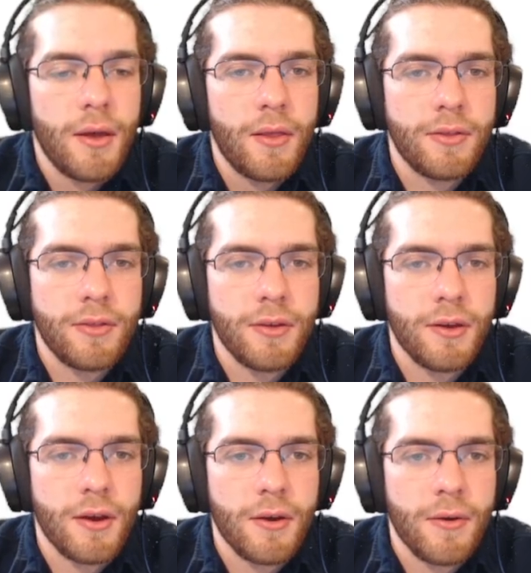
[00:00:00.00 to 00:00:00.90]
Let's see
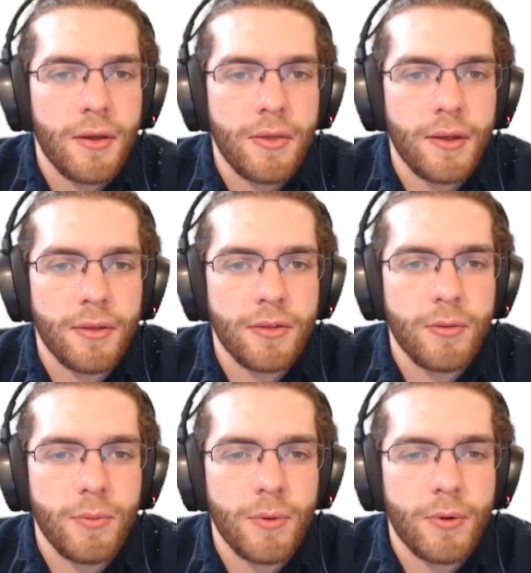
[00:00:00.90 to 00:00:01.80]
here. That doesn't
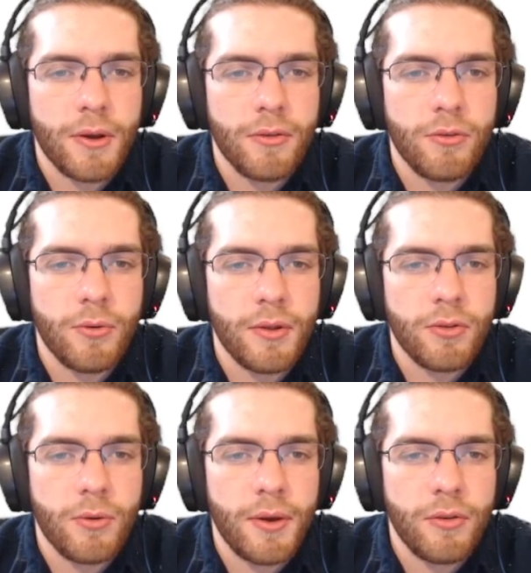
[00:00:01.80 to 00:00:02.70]
seem to be working too well.
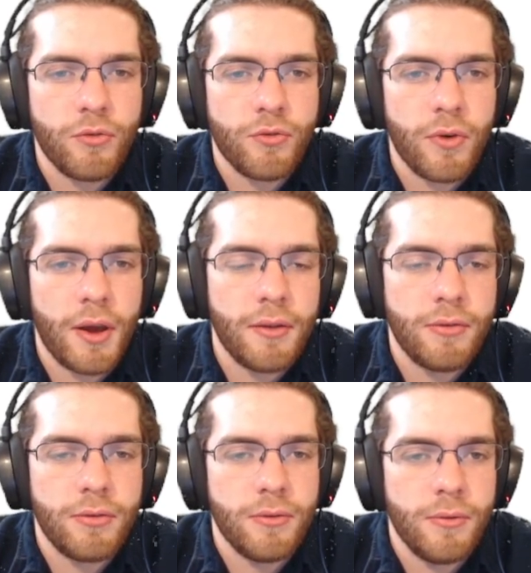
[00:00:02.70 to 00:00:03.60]
Let's go ahead and try
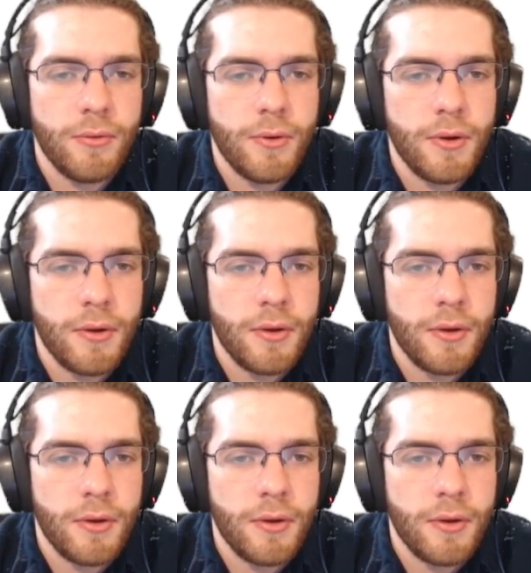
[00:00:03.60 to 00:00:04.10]
to